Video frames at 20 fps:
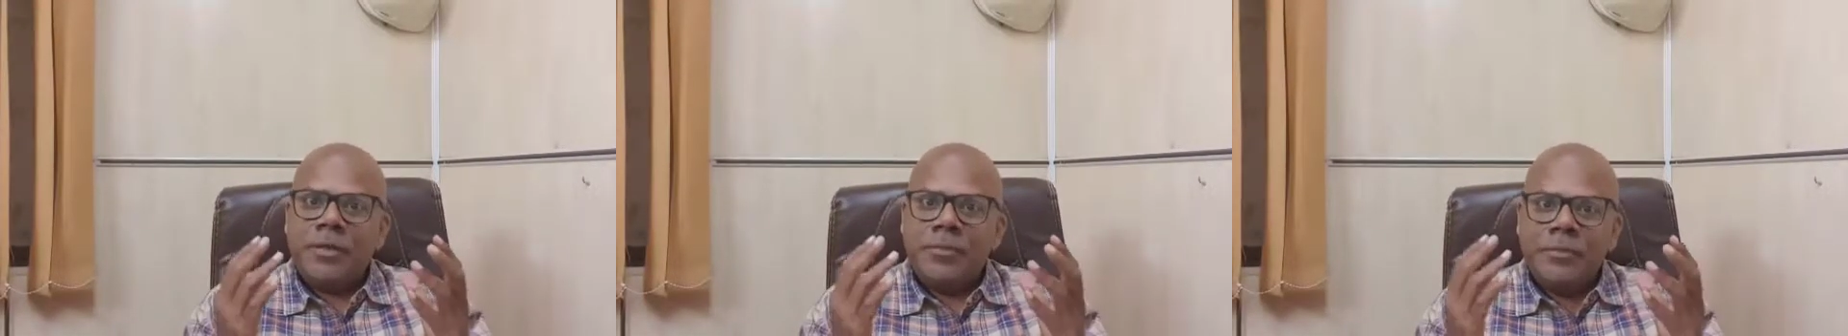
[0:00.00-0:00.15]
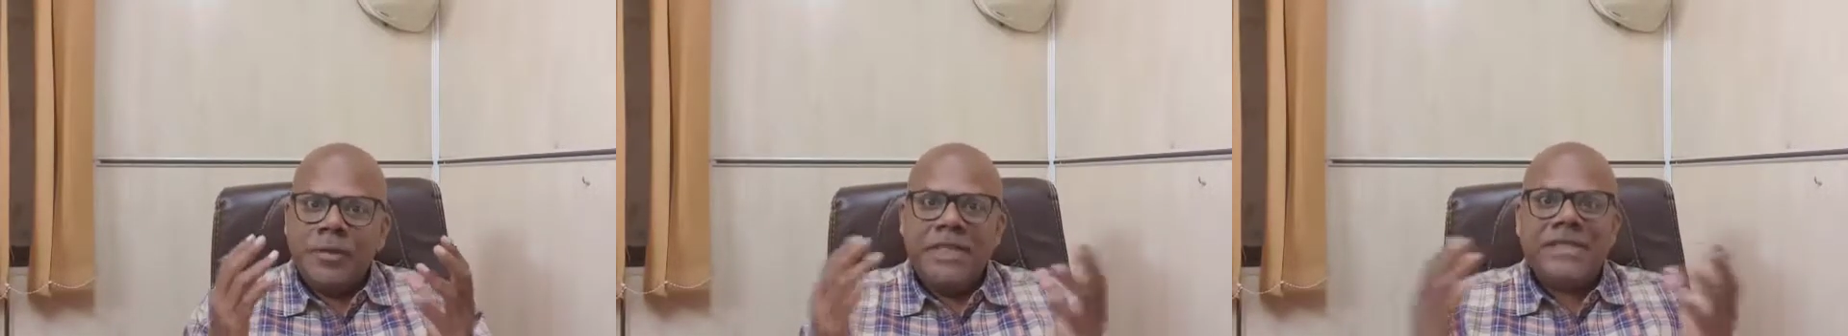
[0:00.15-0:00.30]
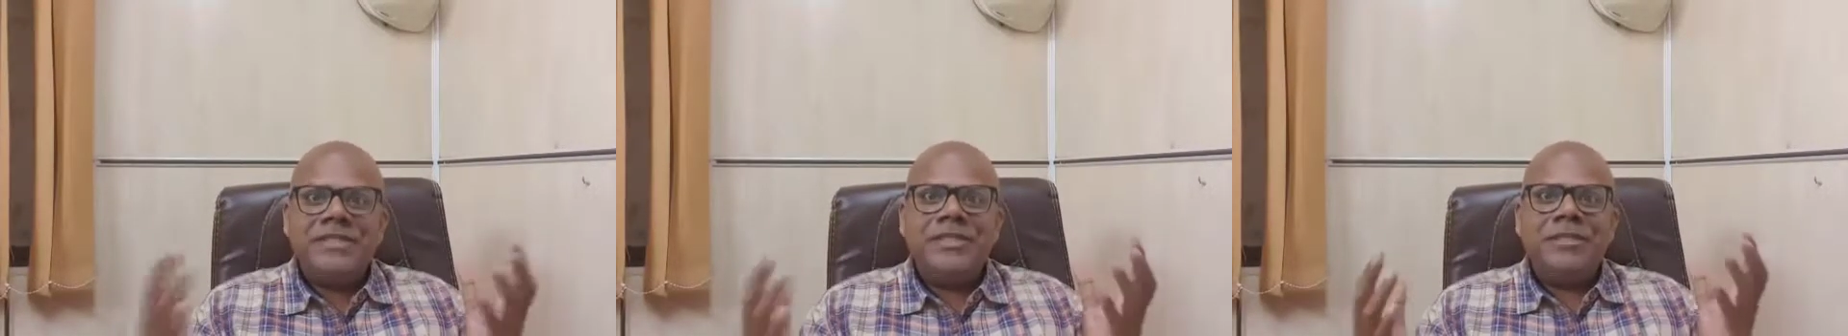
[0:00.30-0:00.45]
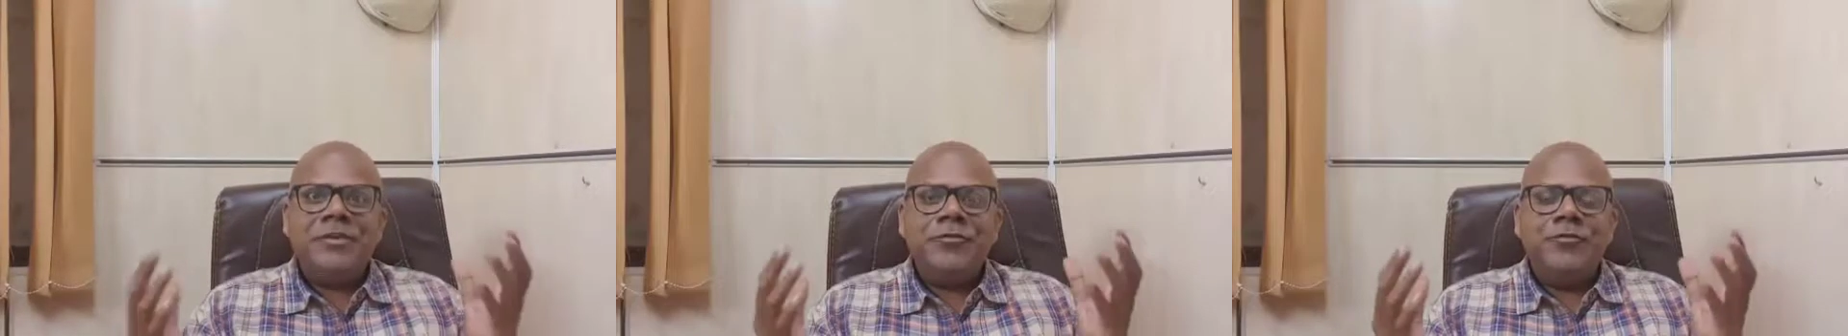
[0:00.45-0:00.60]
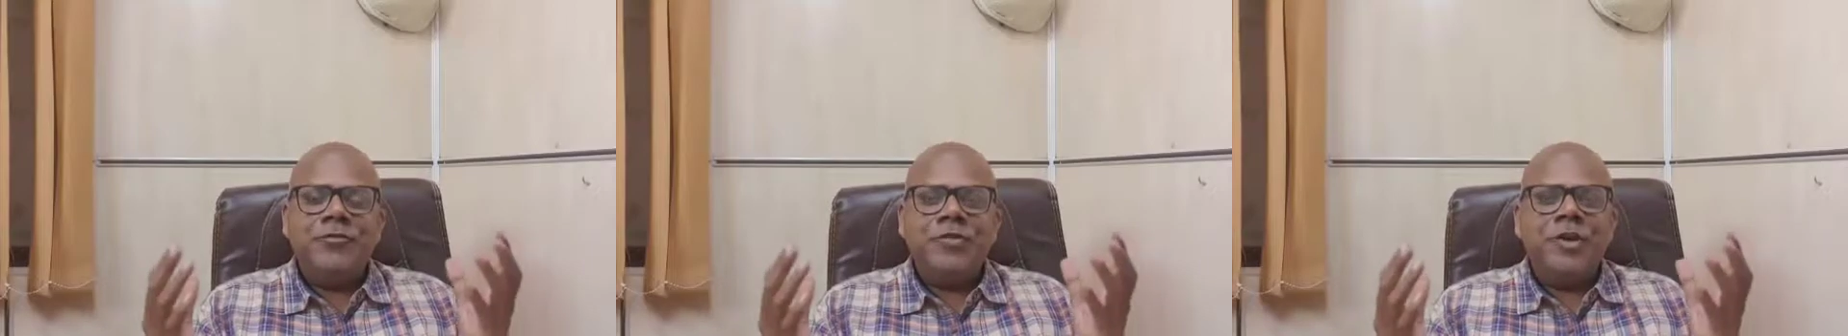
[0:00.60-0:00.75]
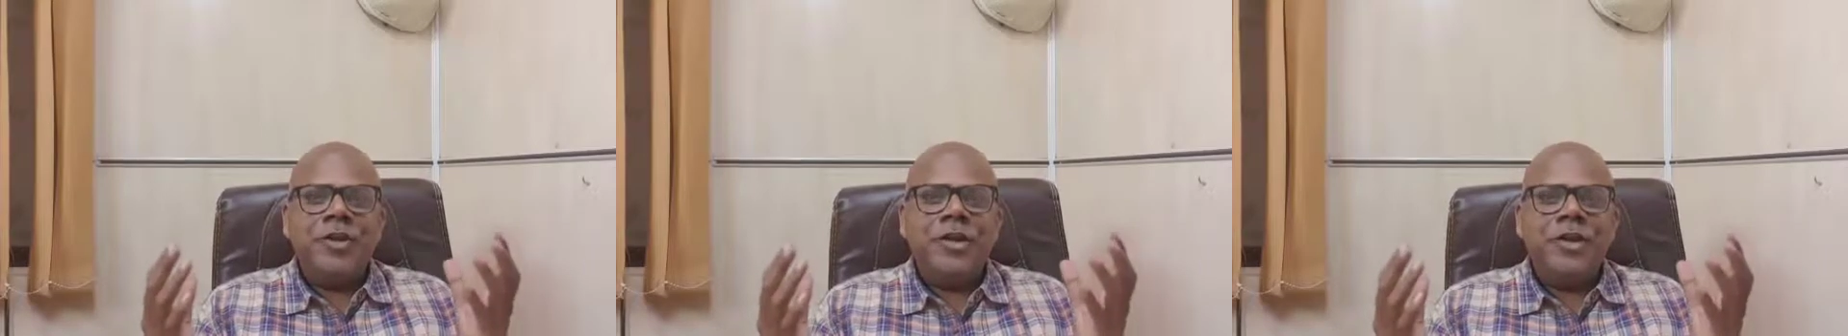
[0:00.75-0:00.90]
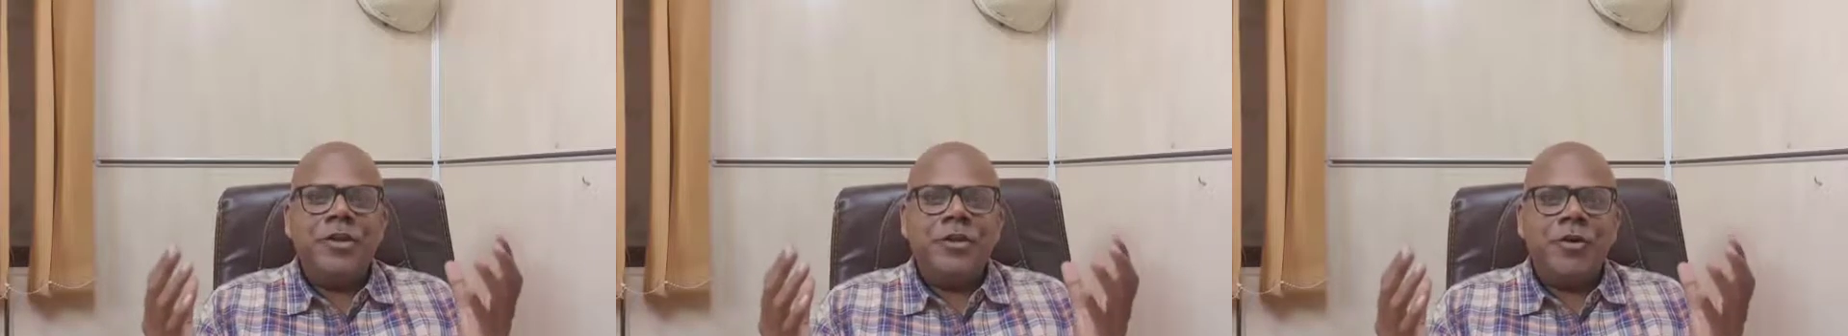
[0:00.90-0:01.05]
amazing
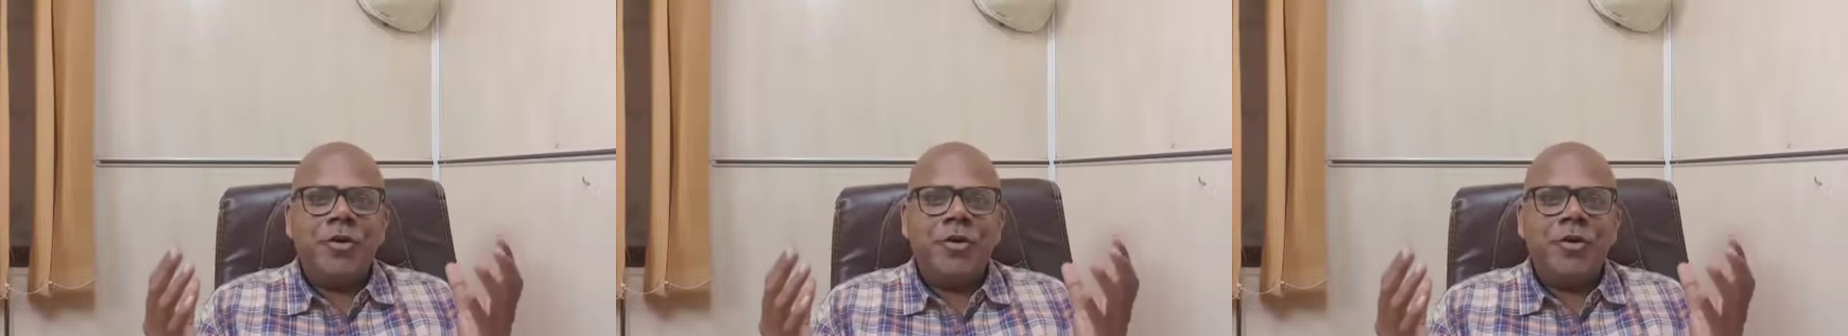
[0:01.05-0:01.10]
world